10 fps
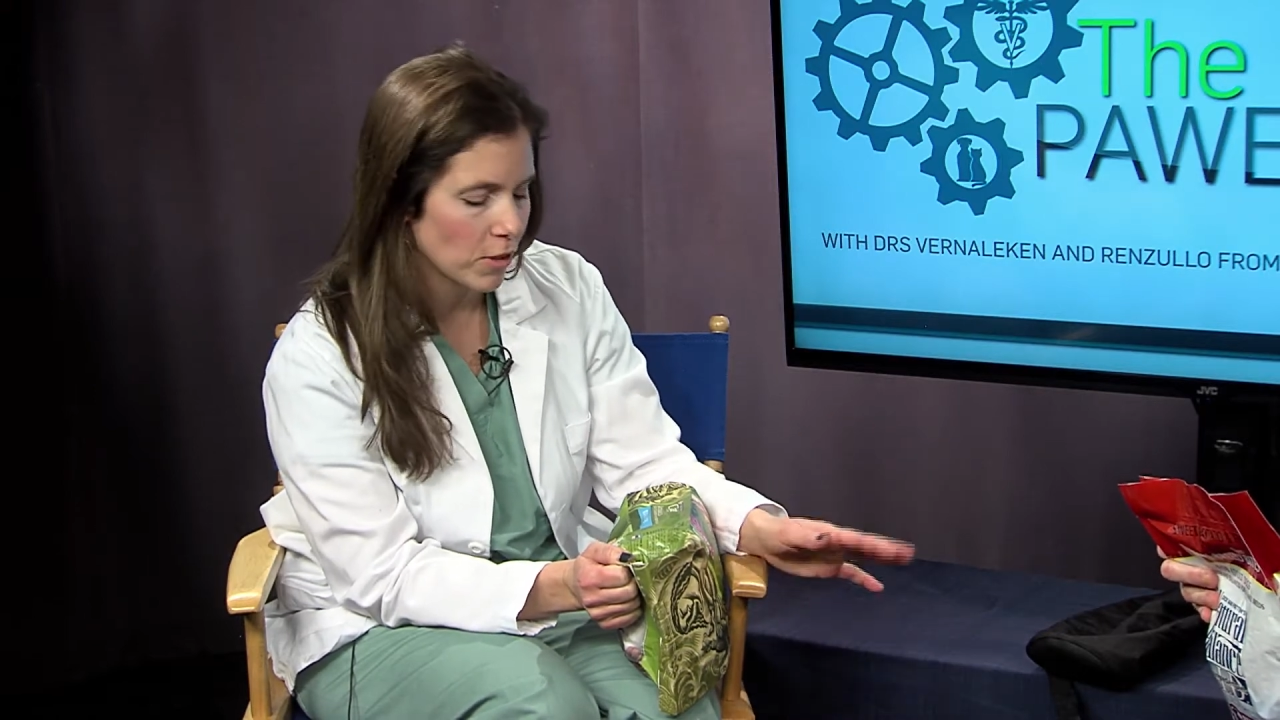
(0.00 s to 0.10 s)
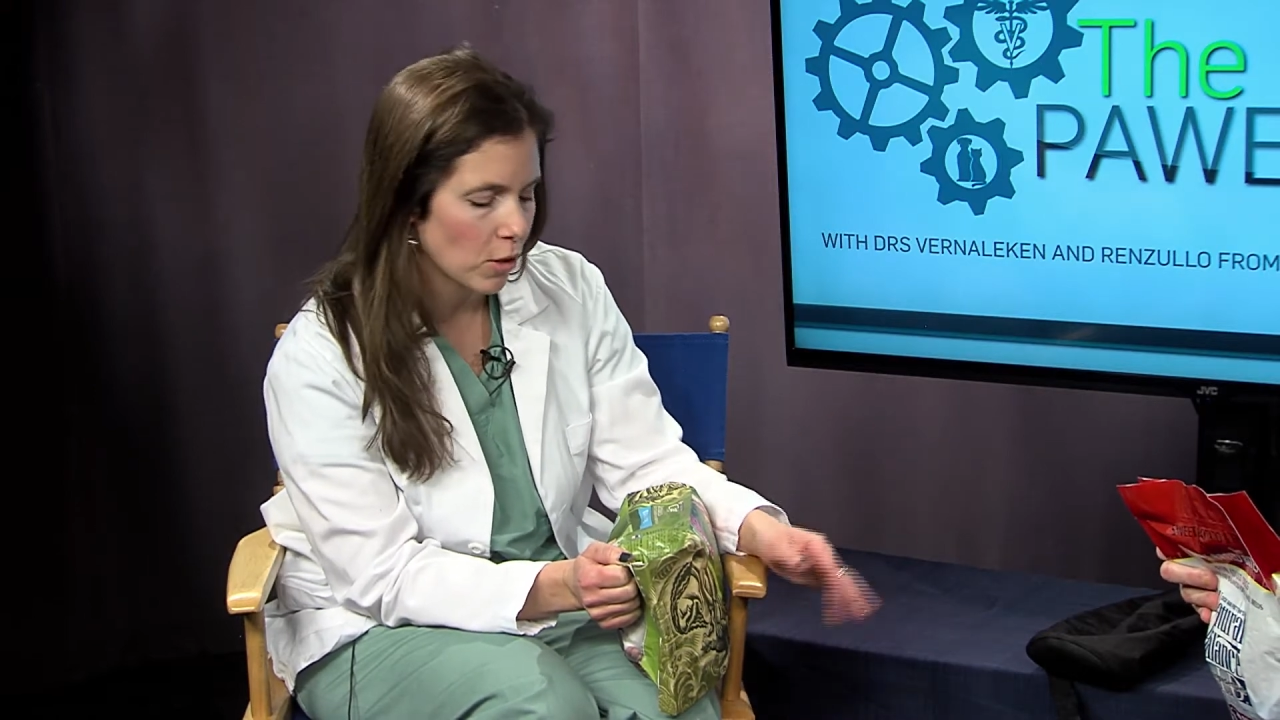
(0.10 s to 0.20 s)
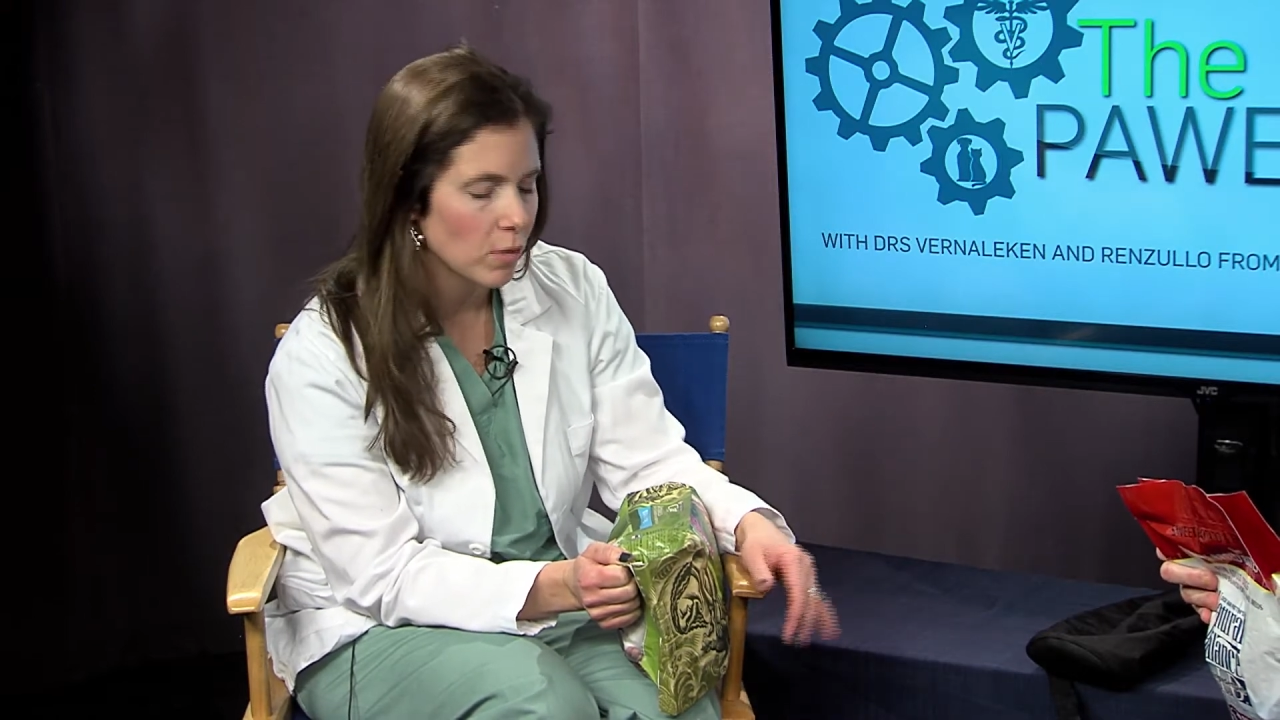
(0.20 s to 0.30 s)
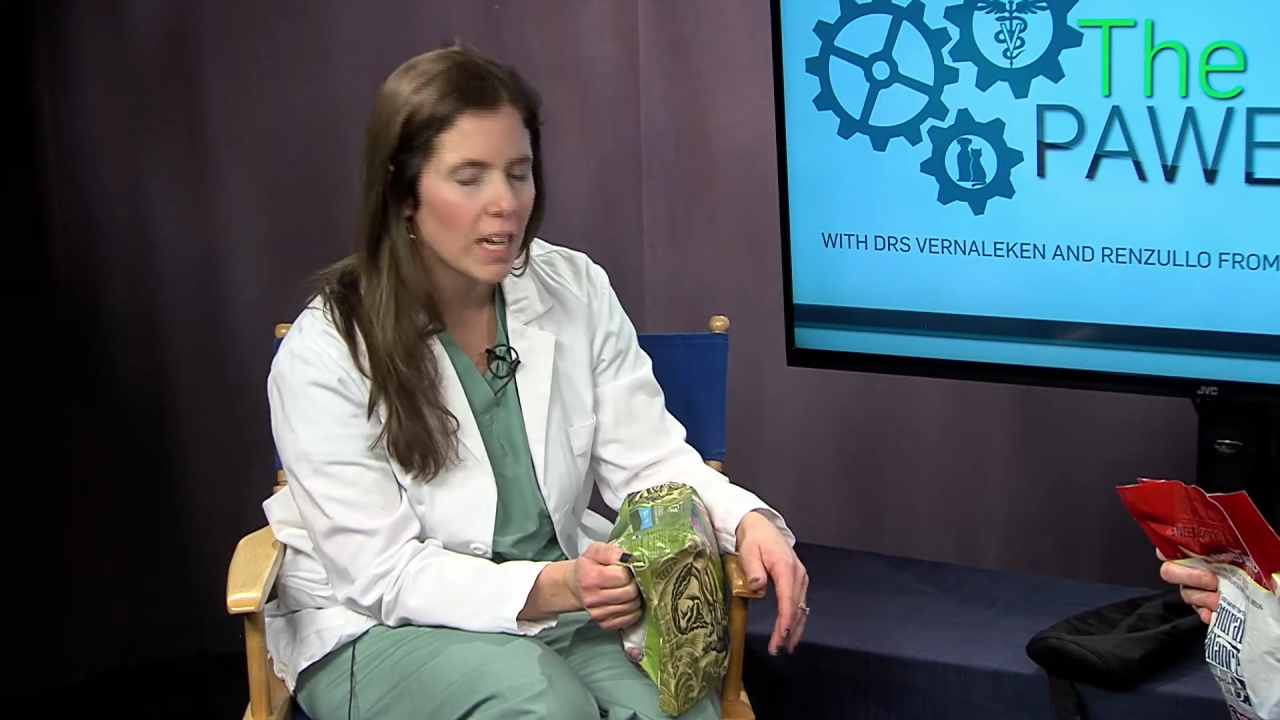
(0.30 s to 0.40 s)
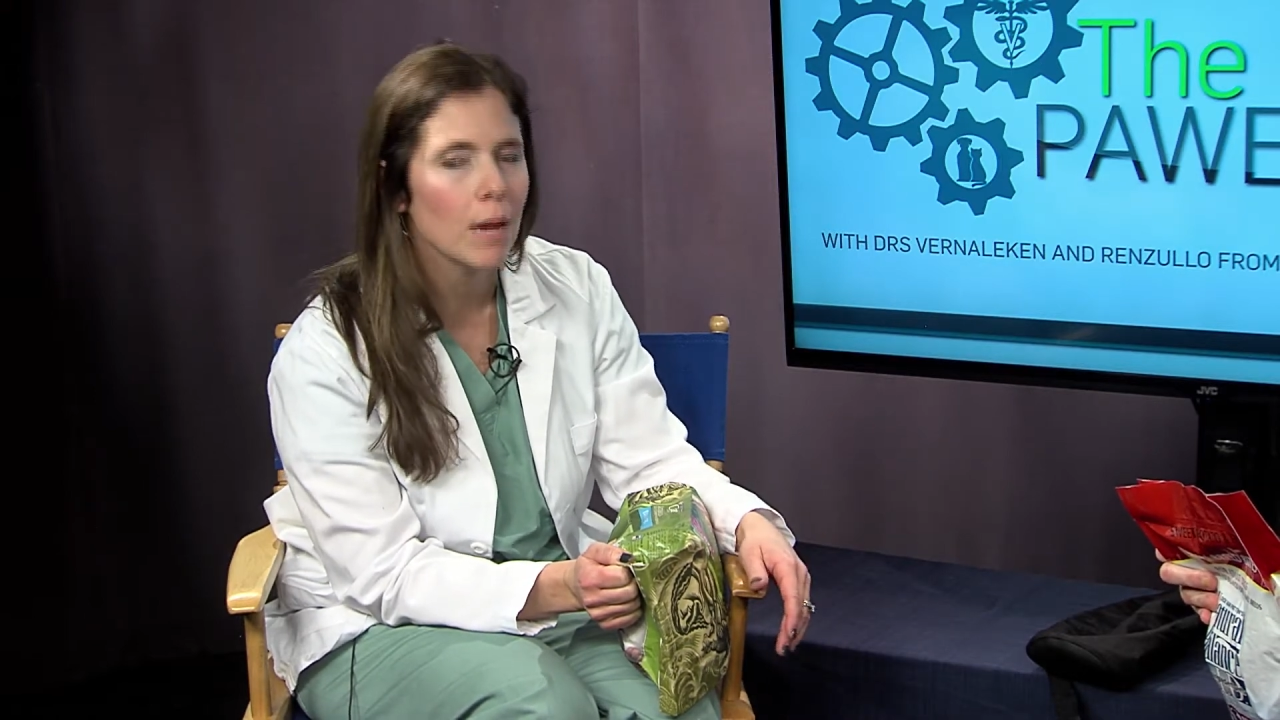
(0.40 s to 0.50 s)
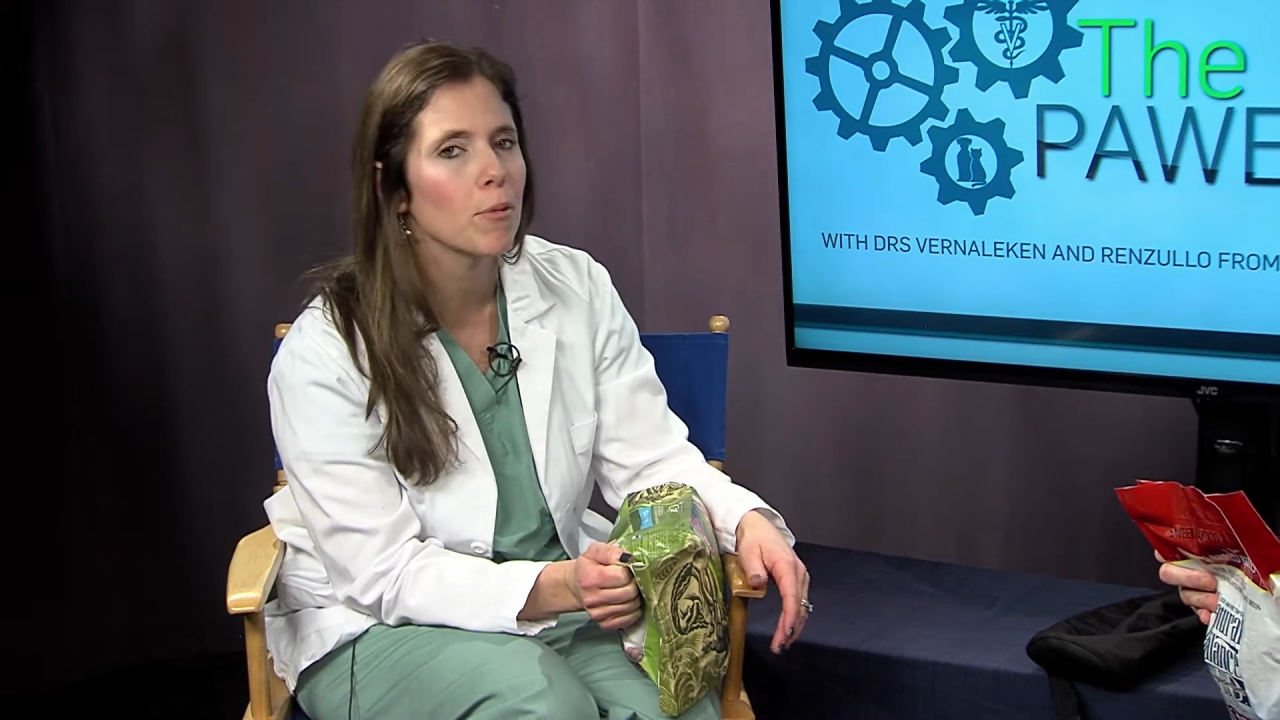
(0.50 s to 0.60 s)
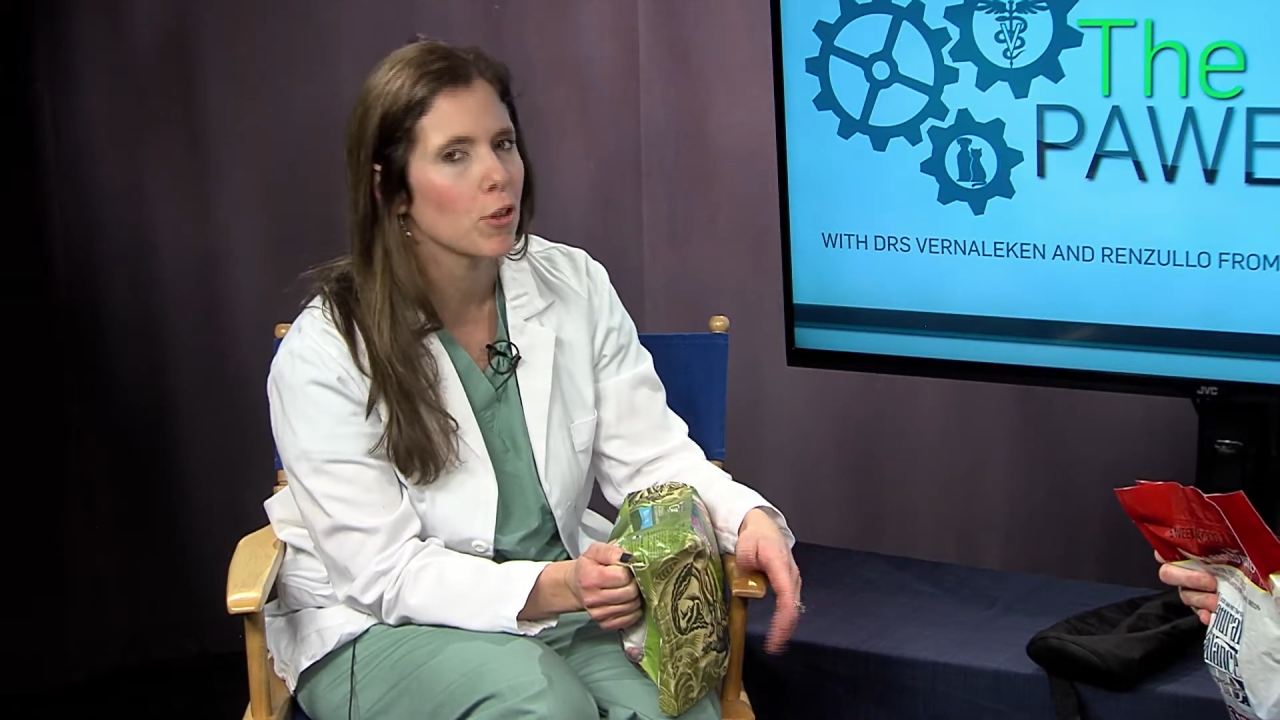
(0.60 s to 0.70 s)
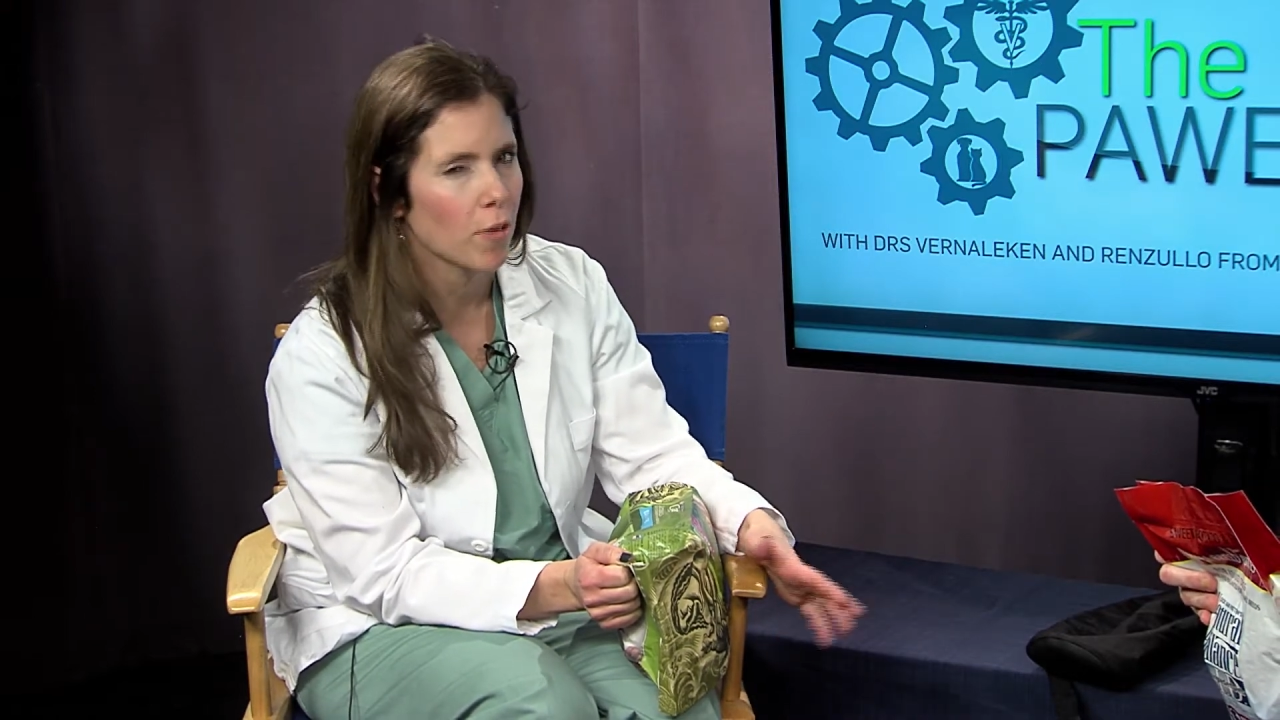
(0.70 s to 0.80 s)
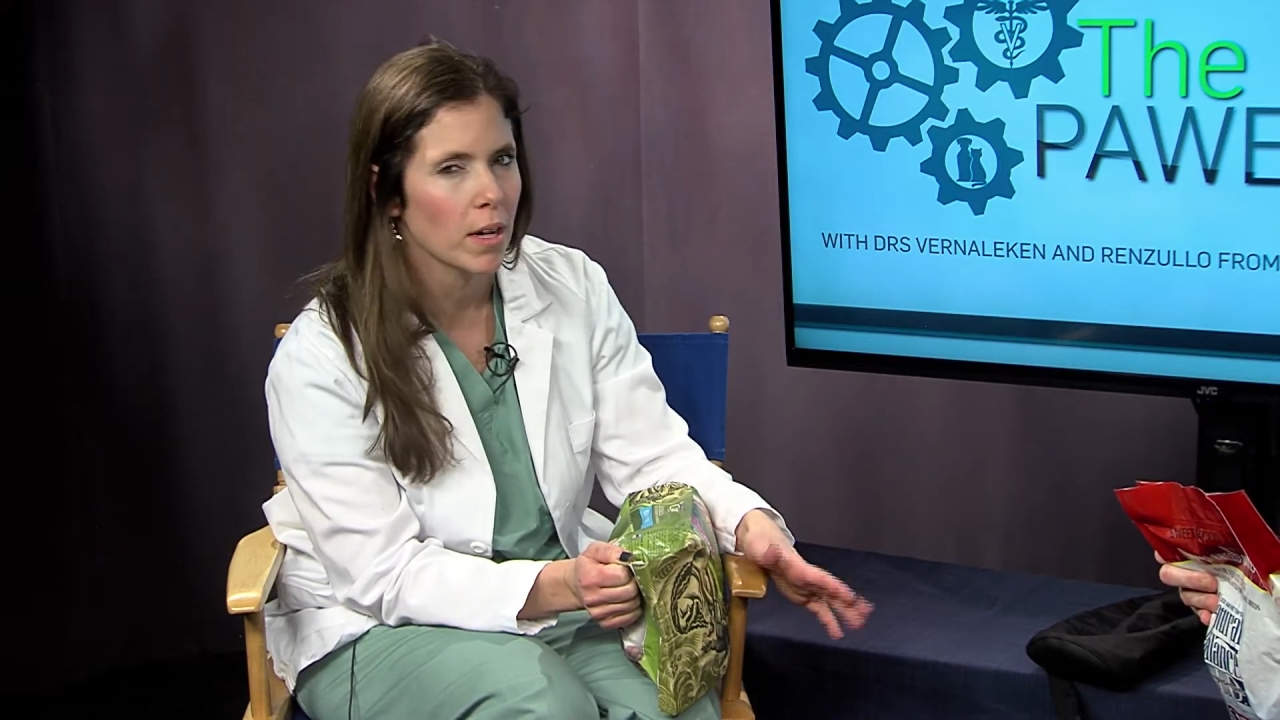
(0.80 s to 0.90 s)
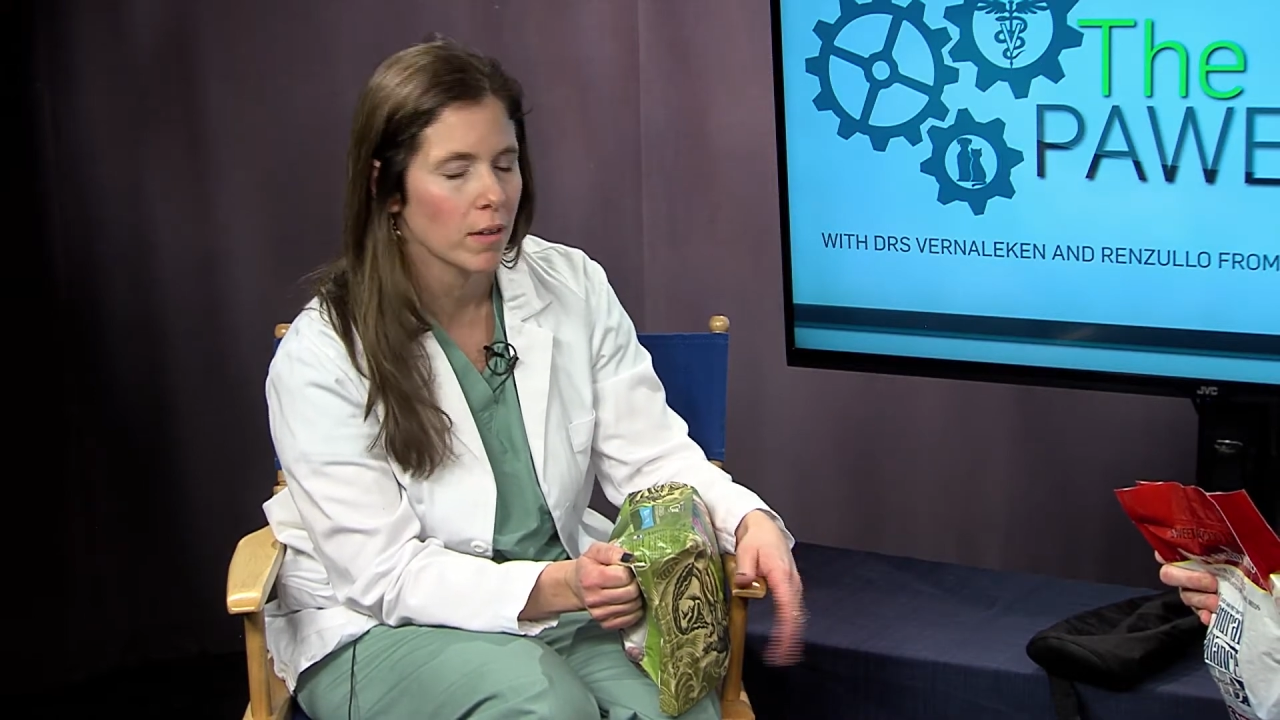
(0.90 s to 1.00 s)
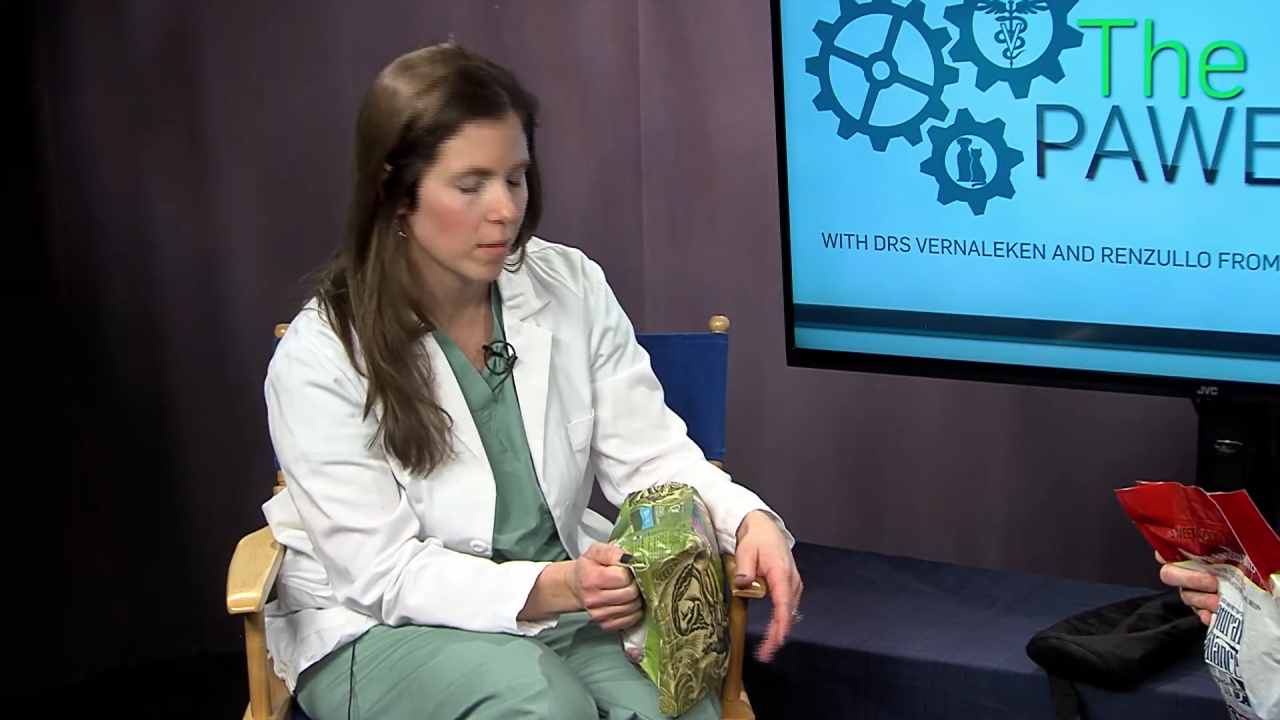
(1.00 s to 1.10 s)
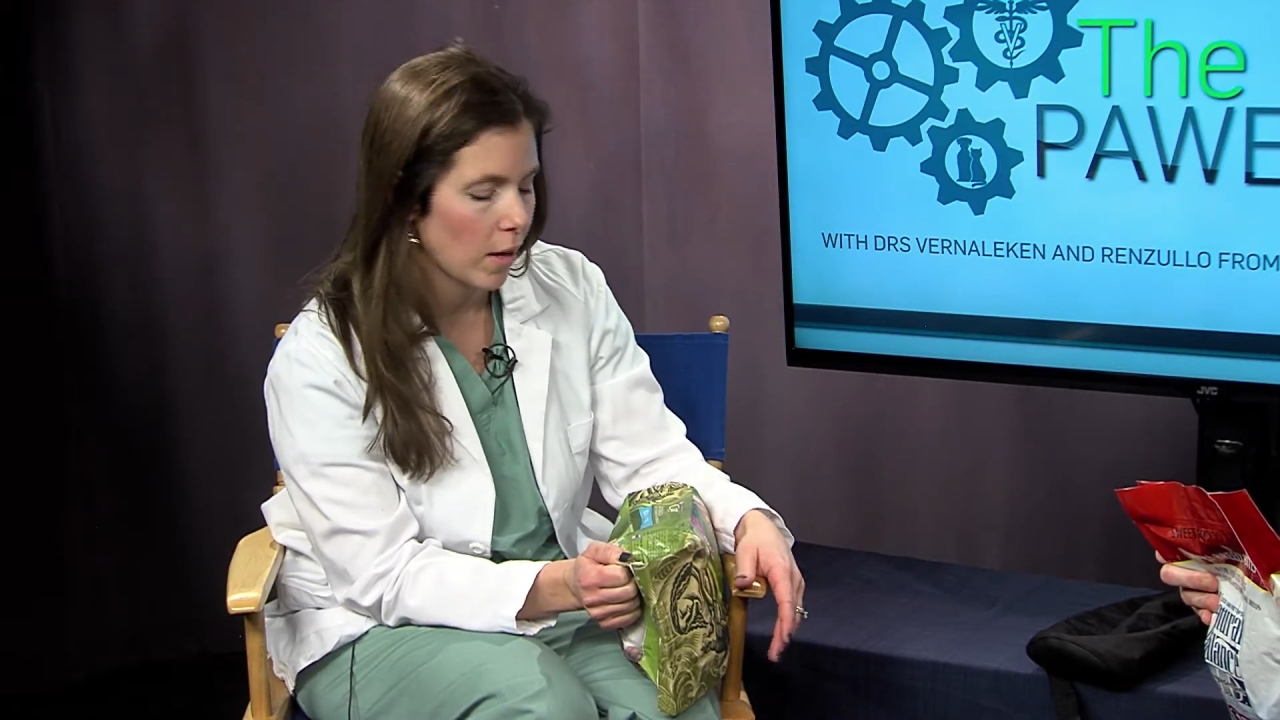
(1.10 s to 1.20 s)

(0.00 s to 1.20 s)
So take it with a grain.